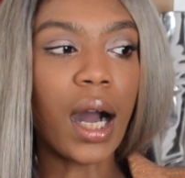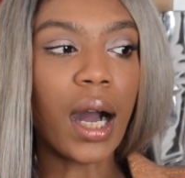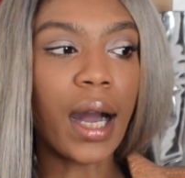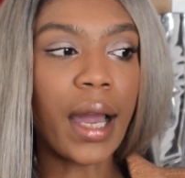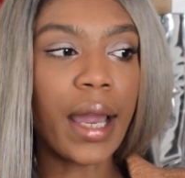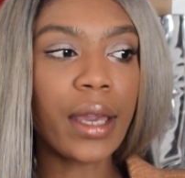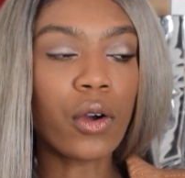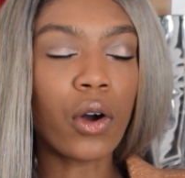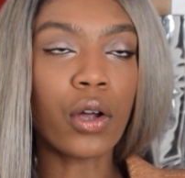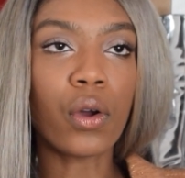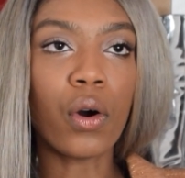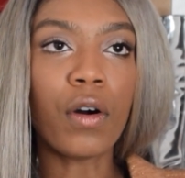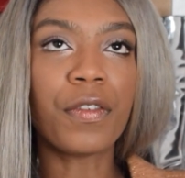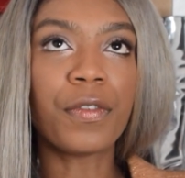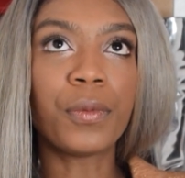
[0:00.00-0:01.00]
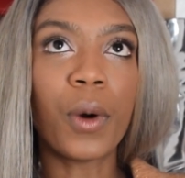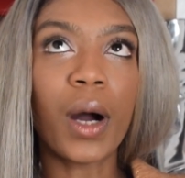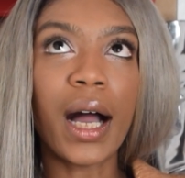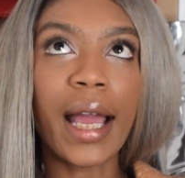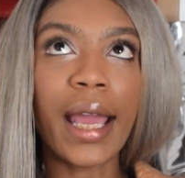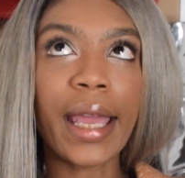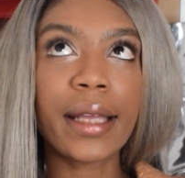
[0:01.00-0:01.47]
I got an
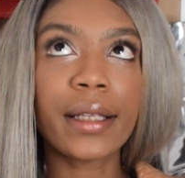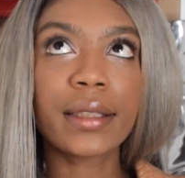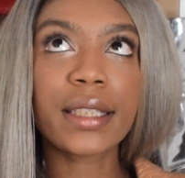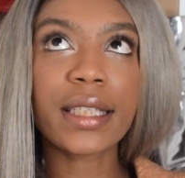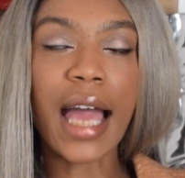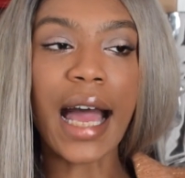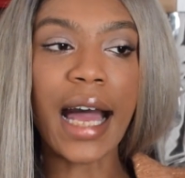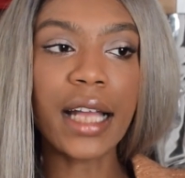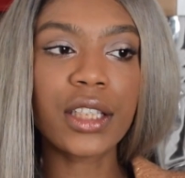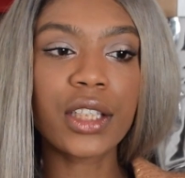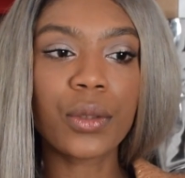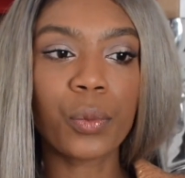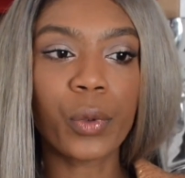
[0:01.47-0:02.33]
off-white hat,